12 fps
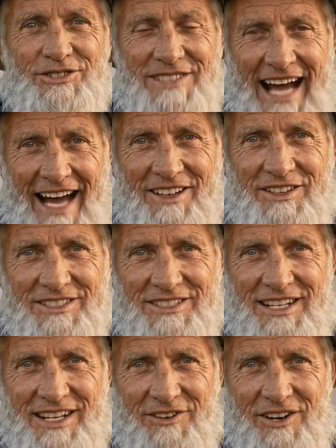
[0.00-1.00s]
scatter the
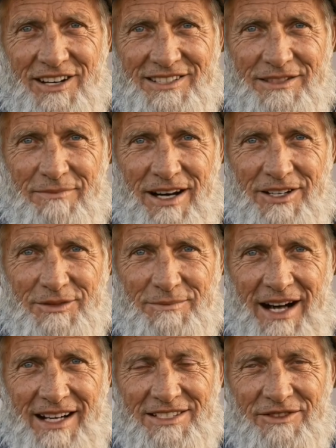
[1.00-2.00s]
seed across the bare
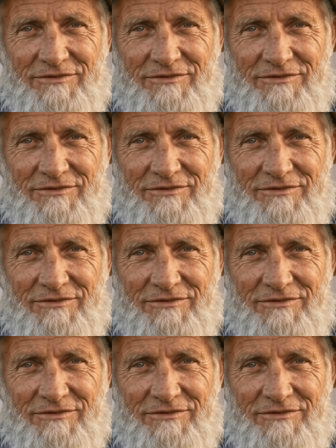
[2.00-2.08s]
spots,